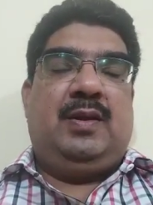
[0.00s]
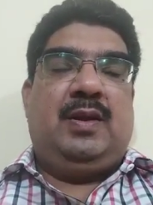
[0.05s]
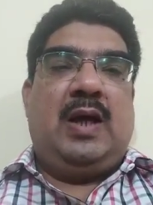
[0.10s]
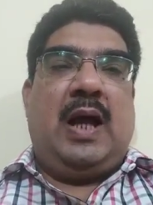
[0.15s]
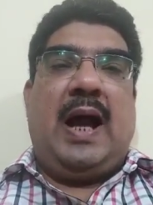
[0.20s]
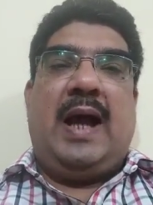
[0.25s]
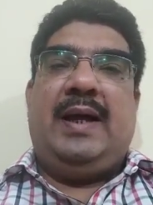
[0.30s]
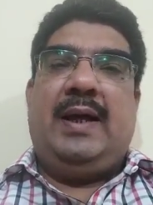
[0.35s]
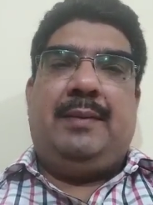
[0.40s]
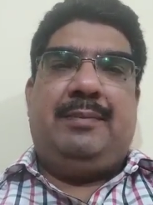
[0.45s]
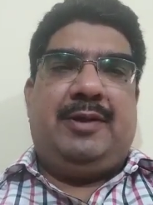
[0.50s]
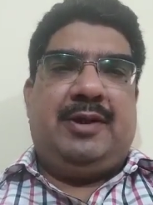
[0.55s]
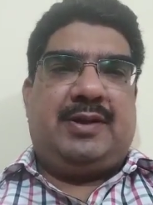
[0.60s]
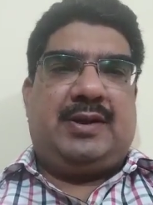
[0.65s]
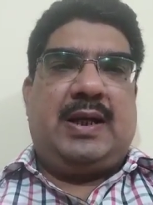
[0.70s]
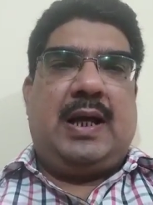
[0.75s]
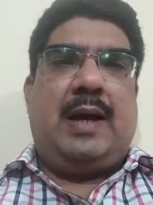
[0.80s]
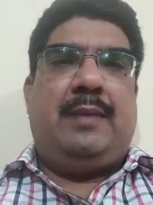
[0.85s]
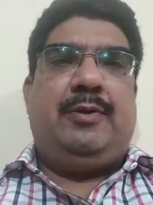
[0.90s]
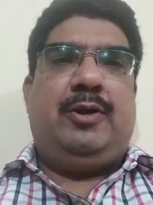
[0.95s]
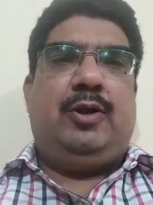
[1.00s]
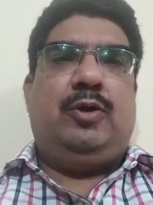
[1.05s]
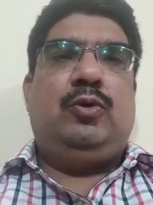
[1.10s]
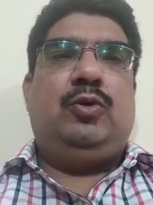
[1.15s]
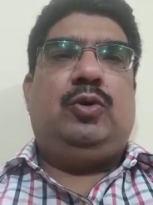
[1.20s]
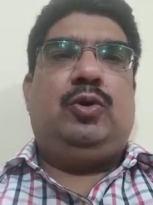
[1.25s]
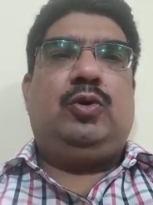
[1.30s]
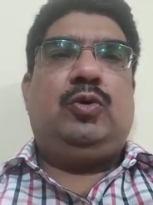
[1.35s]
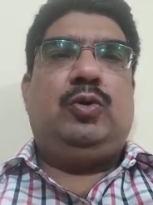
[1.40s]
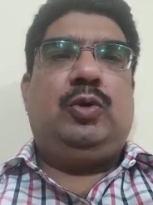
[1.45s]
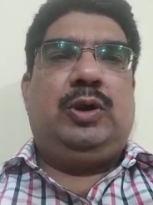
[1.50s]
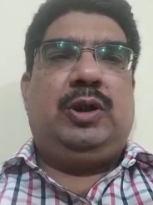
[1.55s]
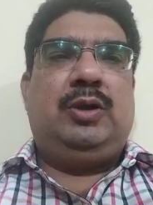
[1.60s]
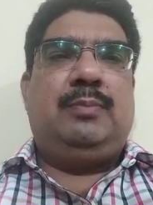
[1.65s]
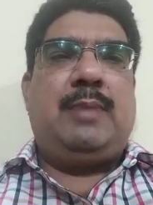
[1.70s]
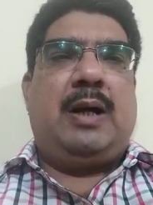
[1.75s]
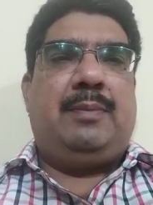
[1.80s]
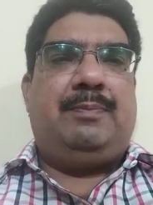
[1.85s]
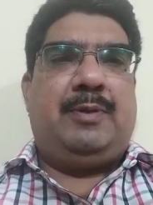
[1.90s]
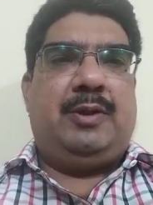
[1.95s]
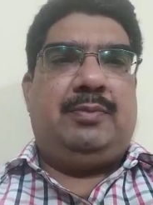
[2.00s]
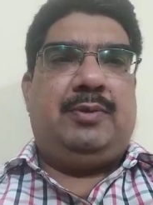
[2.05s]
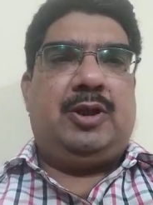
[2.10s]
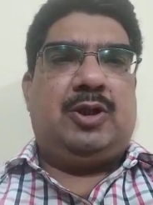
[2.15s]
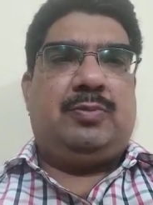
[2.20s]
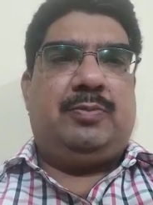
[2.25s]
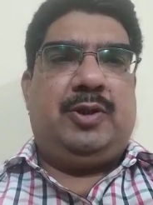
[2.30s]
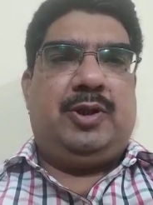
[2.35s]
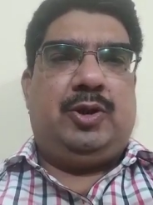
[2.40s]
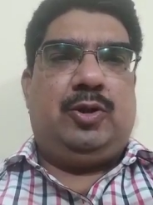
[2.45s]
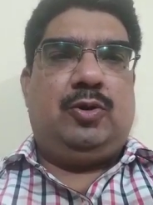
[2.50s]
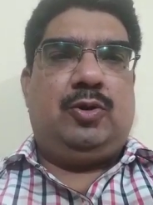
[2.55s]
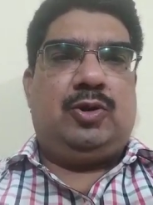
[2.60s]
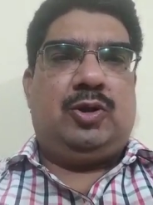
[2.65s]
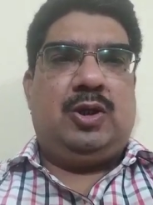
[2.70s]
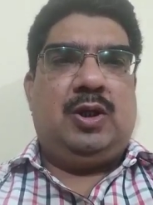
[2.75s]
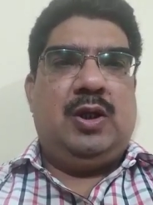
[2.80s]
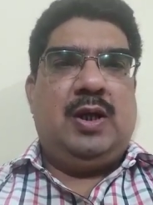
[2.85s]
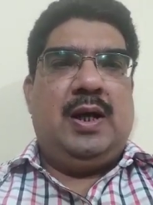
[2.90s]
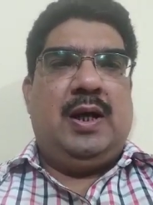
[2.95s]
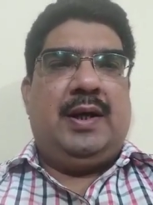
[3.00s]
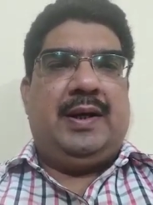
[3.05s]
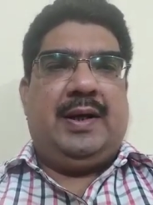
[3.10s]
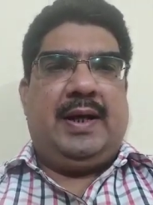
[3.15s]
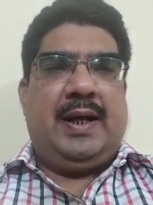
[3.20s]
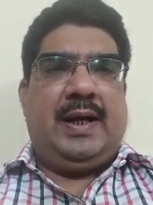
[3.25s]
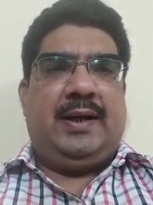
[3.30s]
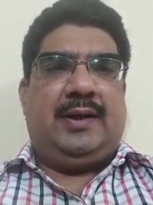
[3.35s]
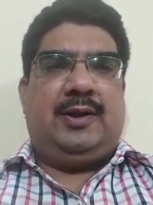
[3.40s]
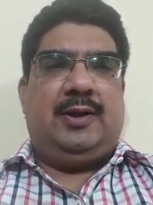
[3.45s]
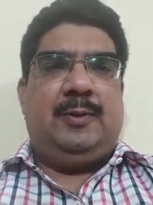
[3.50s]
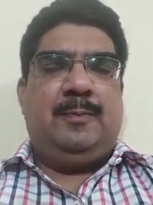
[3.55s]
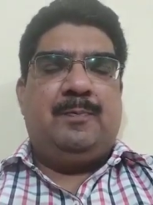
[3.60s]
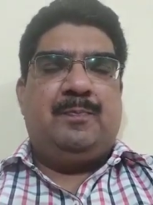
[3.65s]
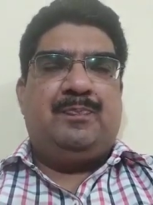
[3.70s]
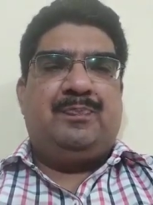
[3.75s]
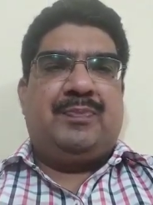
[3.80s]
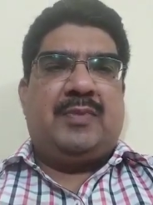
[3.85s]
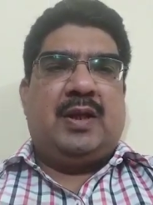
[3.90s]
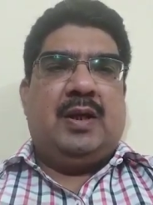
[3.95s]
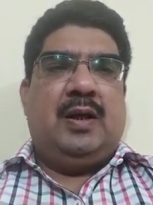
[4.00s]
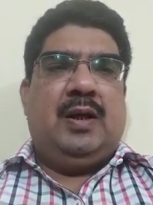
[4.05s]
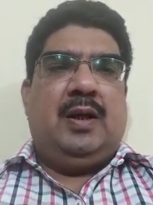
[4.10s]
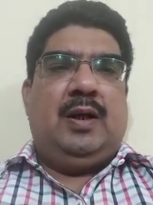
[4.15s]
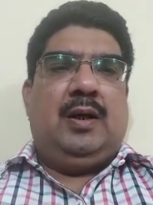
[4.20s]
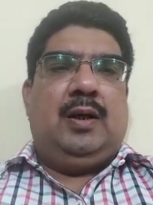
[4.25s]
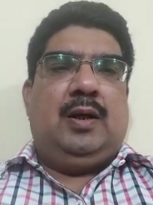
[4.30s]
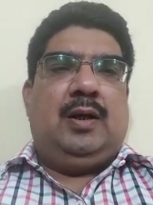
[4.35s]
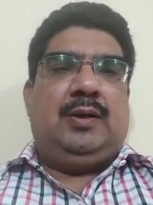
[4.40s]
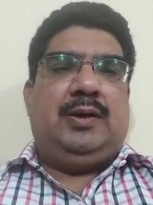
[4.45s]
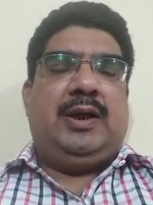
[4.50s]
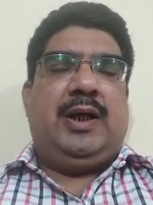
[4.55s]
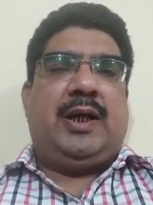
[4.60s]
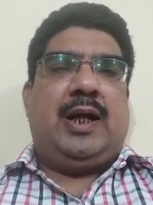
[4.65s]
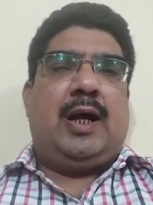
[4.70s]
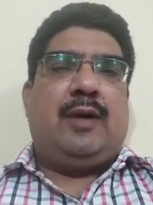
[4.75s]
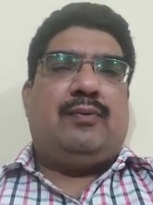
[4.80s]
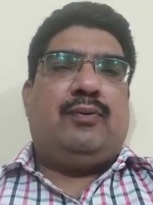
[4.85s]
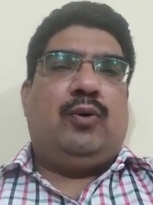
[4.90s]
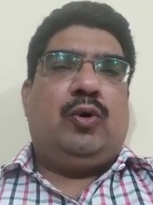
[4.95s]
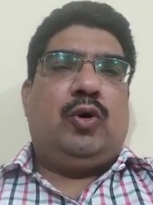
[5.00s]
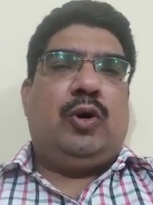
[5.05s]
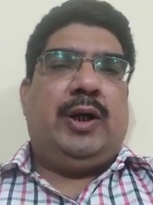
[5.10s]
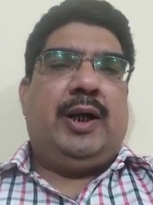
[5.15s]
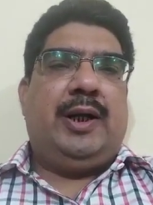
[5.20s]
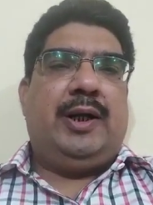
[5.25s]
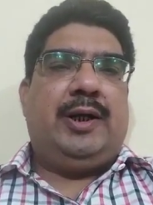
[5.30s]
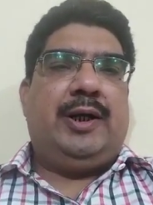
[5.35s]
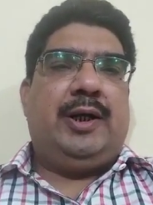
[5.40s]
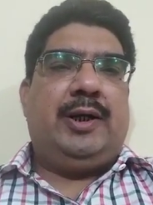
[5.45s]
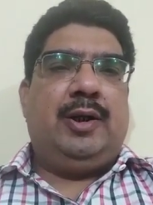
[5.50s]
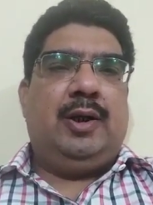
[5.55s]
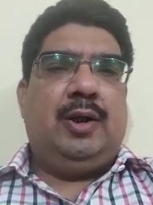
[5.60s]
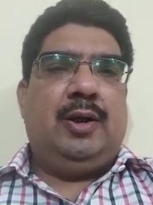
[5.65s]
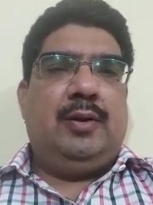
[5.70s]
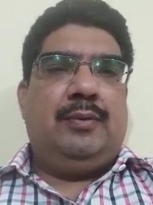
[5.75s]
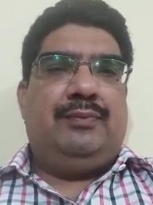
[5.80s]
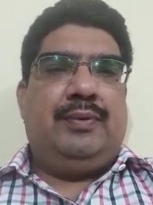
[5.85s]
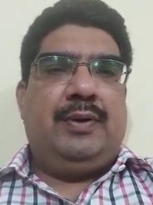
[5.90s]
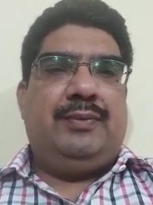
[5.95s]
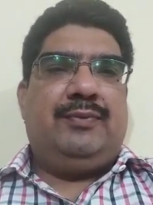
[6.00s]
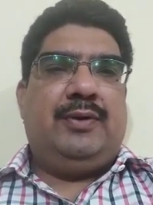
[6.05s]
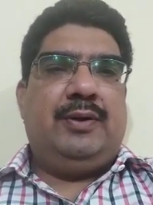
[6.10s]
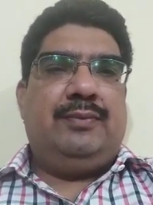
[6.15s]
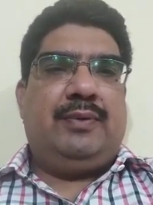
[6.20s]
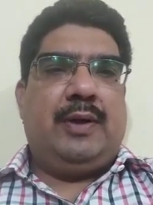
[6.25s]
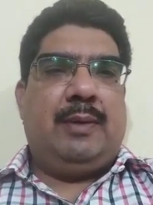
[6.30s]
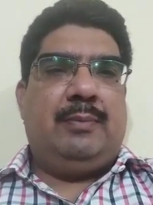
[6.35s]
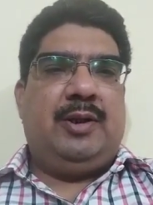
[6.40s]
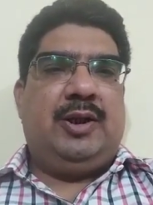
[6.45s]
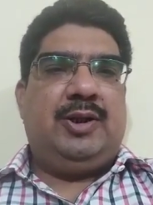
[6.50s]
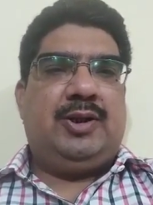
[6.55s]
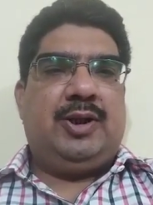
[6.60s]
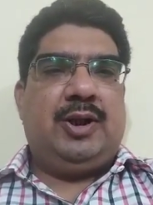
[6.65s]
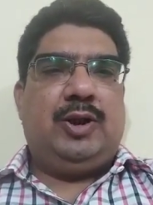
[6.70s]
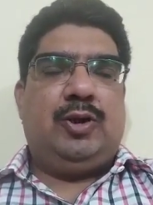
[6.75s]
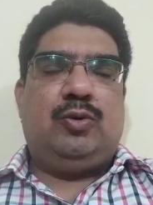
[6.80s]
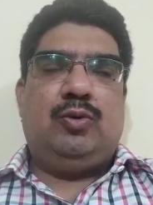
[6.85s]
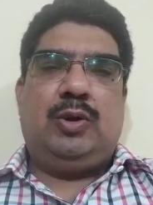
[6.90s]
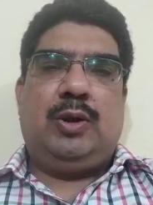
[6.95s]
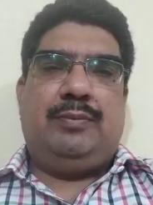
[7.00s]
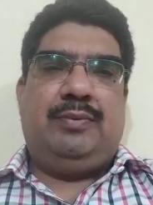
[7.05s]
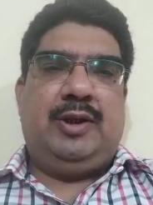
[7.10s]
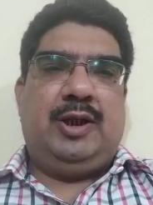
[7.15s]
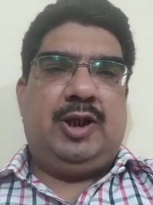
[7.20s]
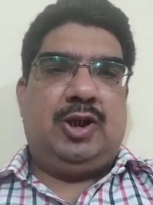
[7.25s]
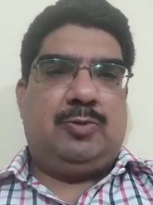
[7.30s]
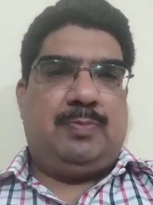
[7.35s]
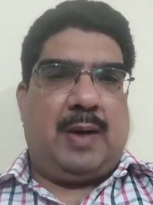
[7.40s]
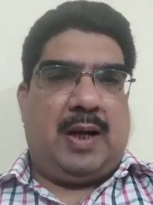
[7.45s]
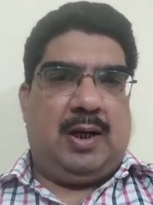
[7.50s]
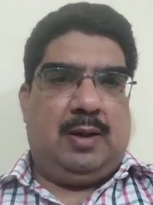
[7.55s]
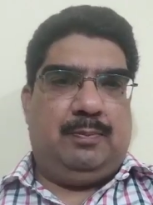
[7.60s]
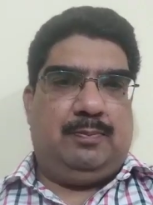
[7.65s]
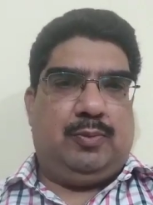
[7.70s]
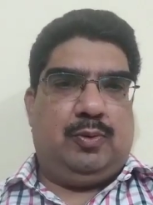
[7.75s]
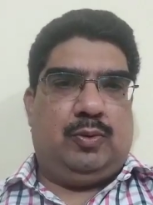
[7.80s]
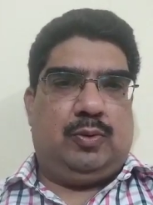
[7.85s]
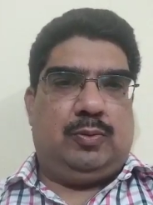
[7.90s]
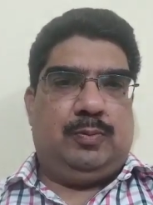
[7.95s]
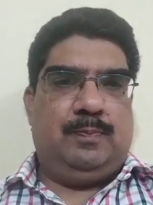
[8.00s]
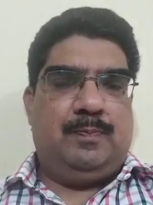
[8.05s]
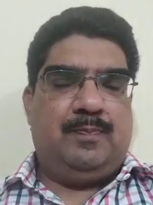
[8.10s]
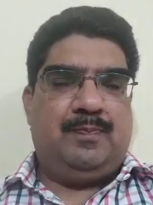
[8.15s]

I have described you in my previous videos that there are 450 families into the village Palampur.